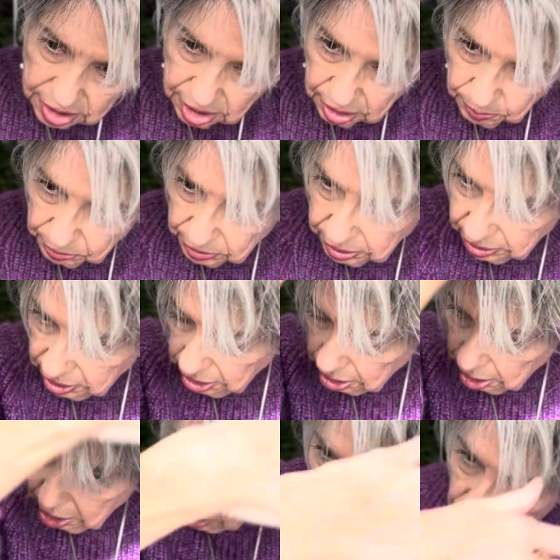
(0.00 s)
typically,
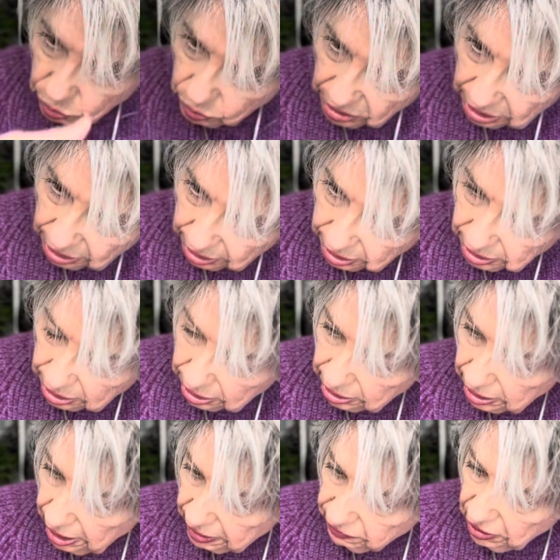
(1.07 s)
you can't get a
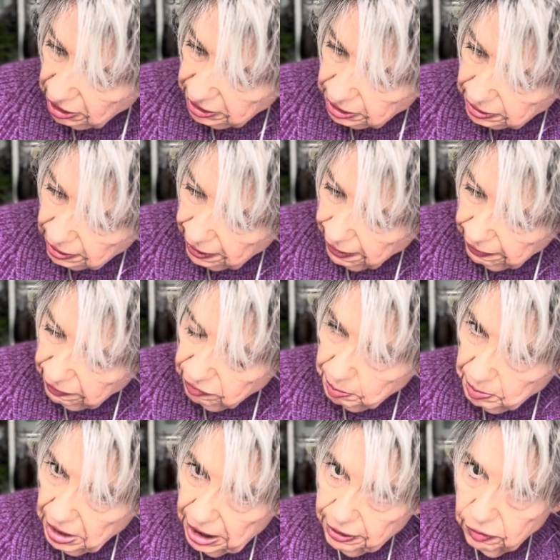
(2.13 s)
lot of height out of a
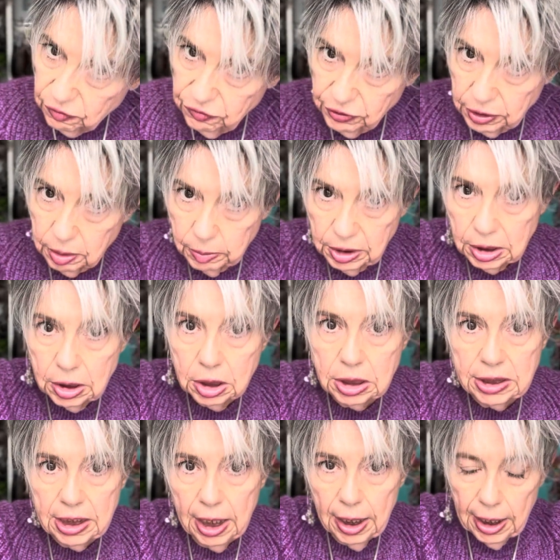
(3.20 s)
monofilament
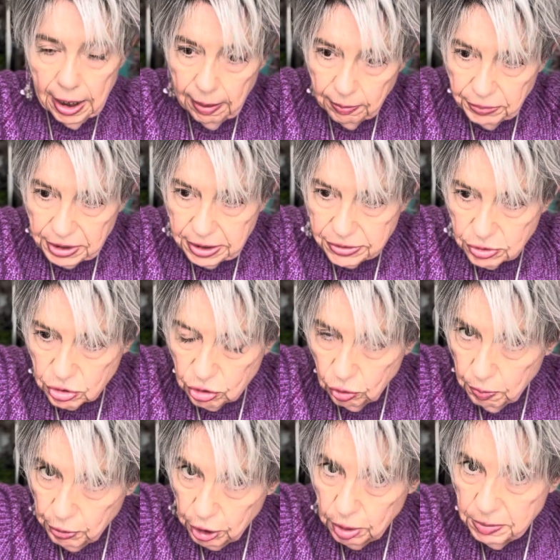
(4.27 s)
top because there's no
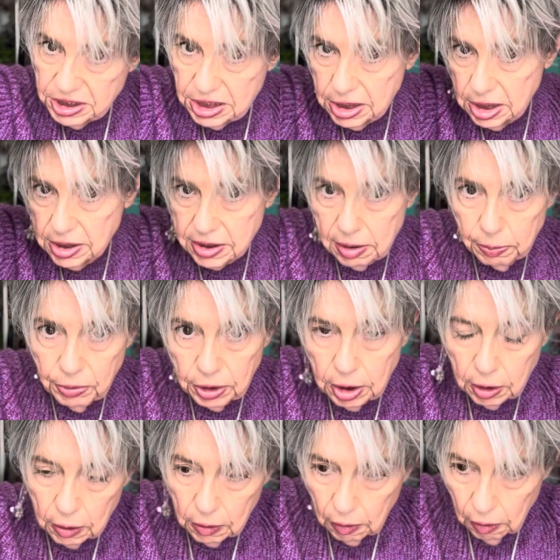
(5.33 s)
permatease up in
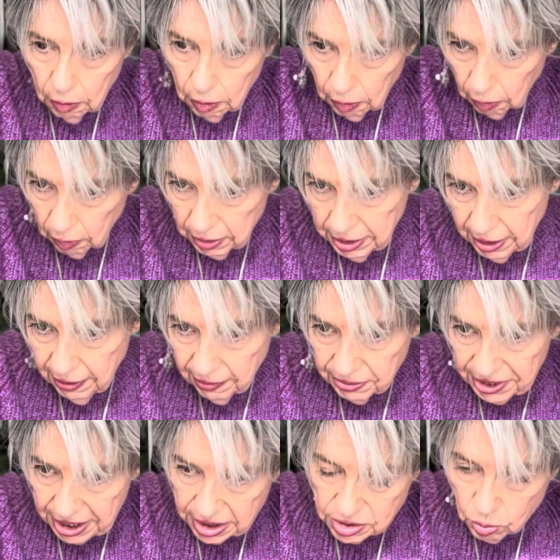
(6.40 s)
here at all.
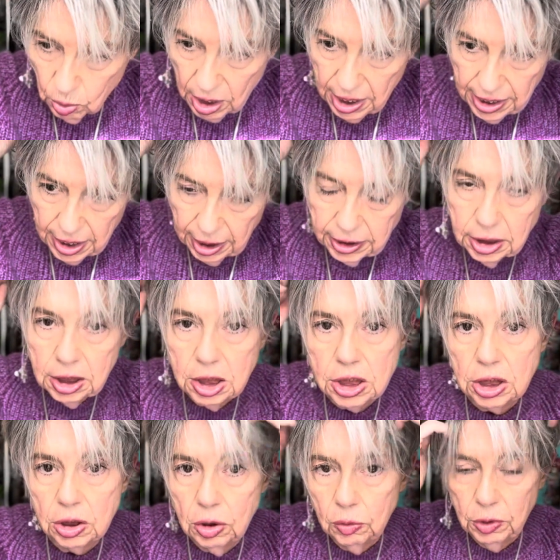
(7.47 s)
That's why I needed
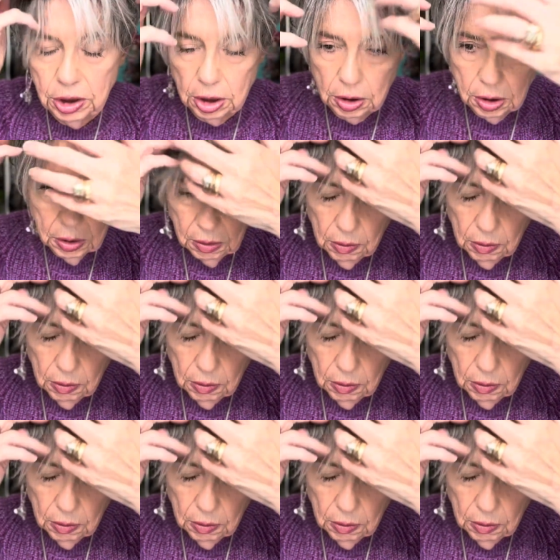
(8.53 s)
to go in